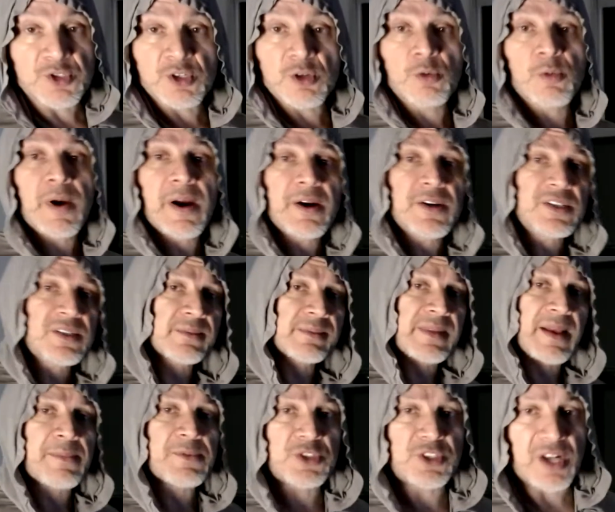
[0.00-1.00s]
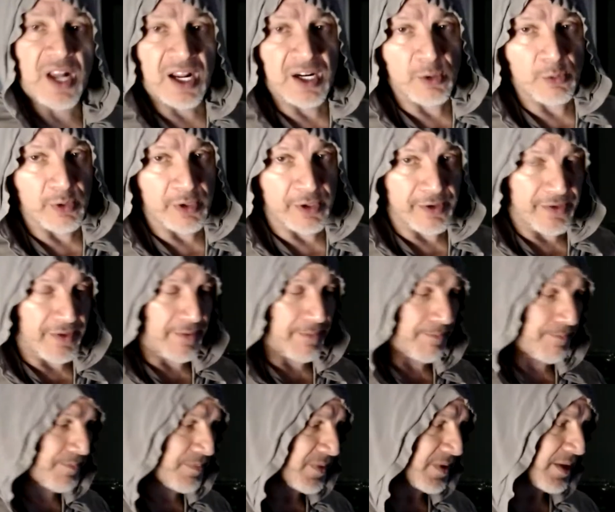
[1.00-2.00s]
you're aware, sometimes you're not aware of them.
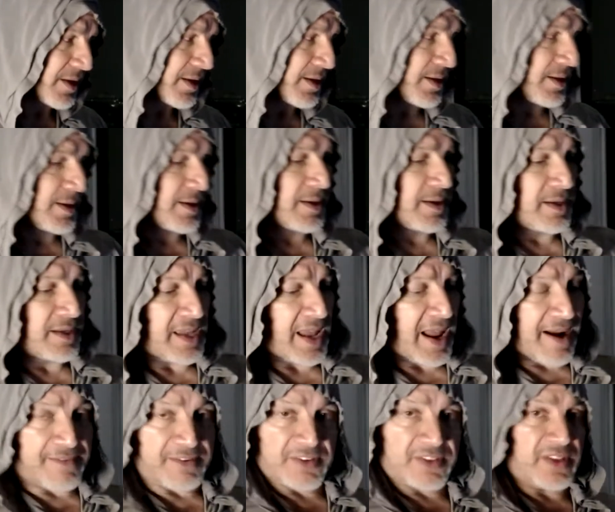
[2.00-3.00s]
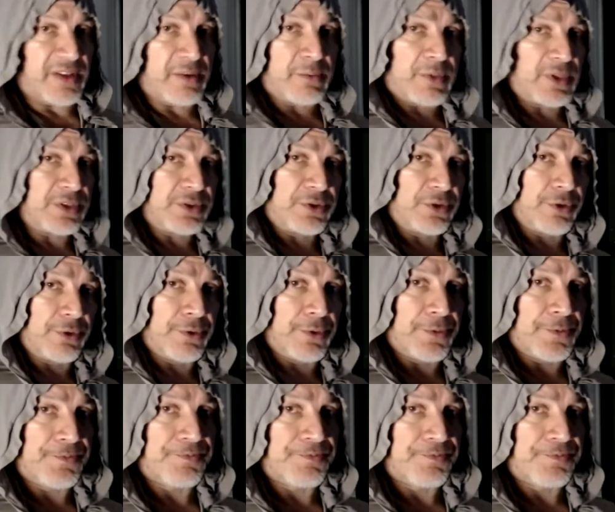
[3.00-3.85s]
Everything we do.